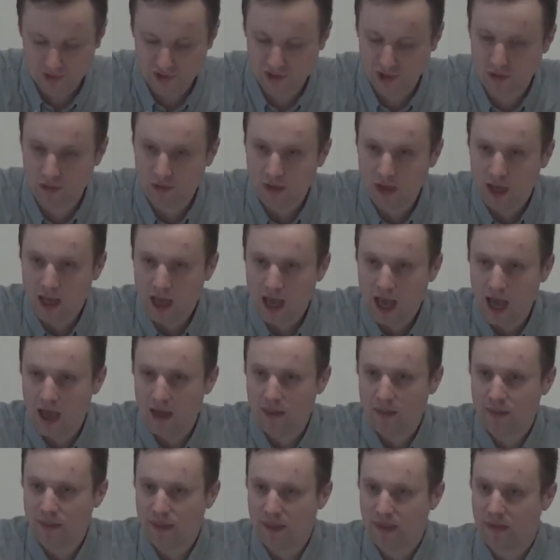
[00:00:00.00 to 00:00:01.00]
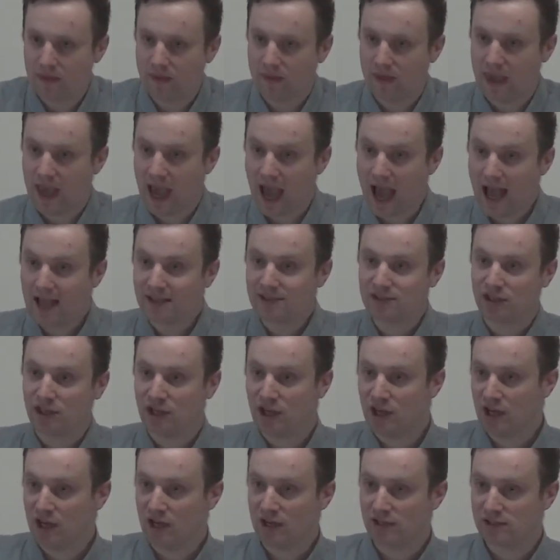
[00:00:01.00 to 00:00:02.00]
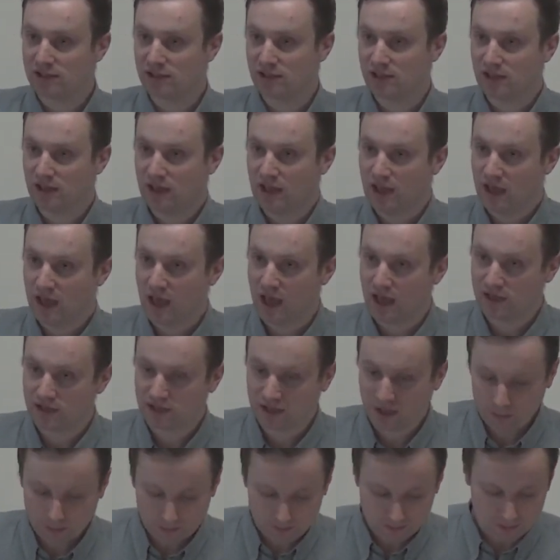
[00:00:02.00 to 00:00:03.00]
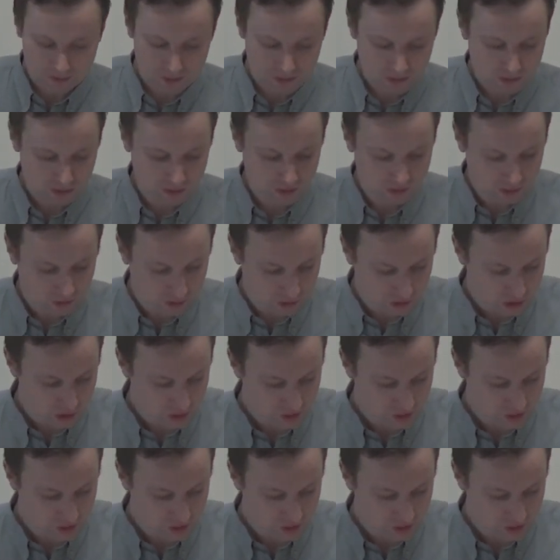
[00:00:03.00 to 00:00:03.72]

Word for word: So uh, th- they had heard uh, some of the good